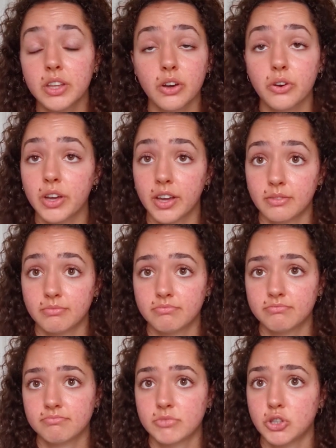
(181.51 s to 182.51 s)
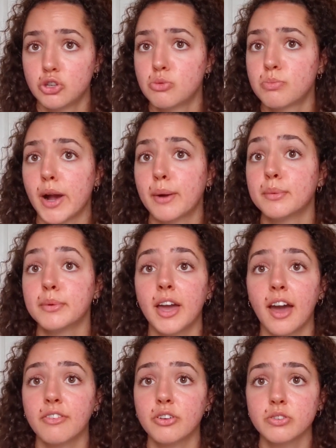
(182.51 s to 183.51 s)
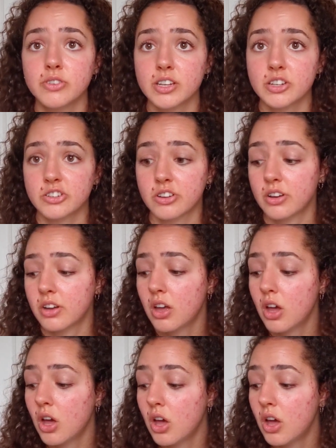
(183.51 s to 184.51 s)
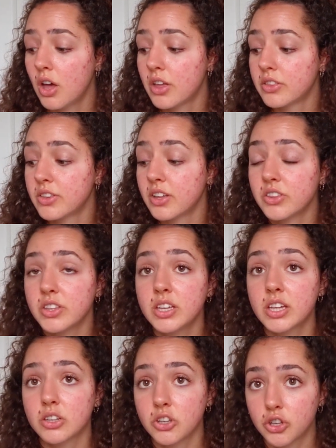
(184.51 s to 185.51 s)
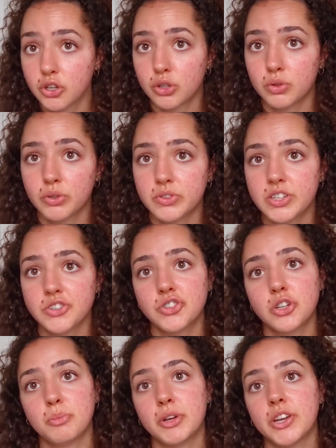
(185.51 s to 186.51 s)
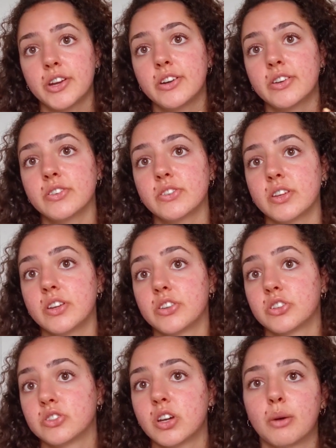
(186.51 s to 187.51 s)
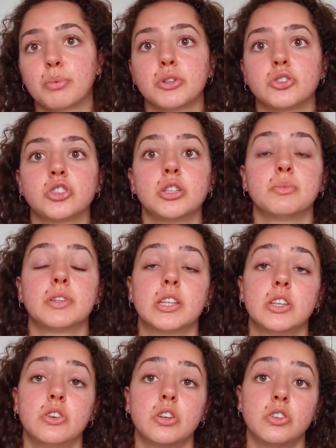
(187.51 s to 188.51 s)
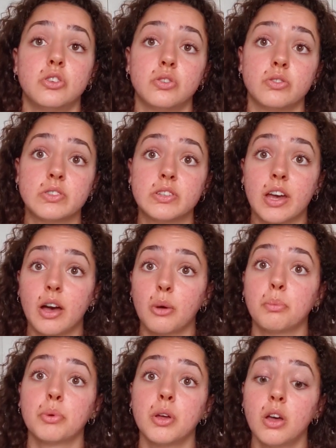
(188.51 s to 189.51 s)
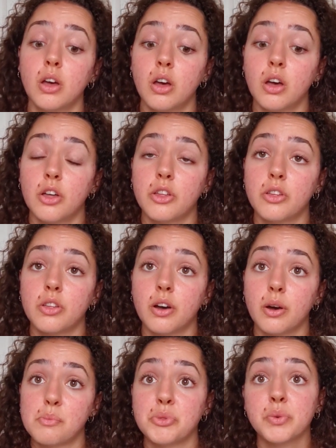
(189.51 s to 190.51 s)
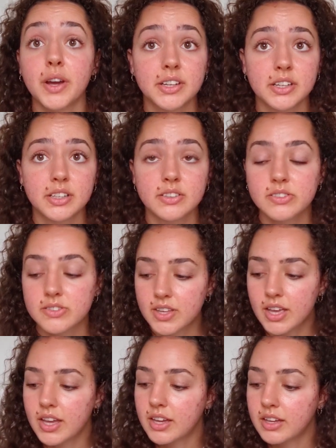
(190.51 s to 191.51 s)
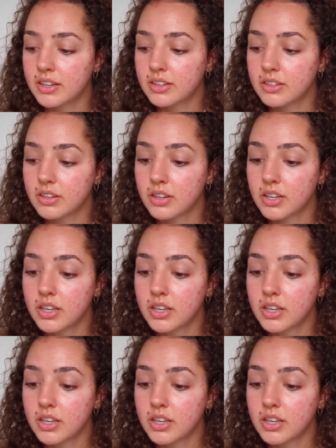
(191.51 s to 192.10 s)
like, okay, you probably have rosacea. Nothing can cure rosacea, but here's another topical treatment that you can use to help the redness. And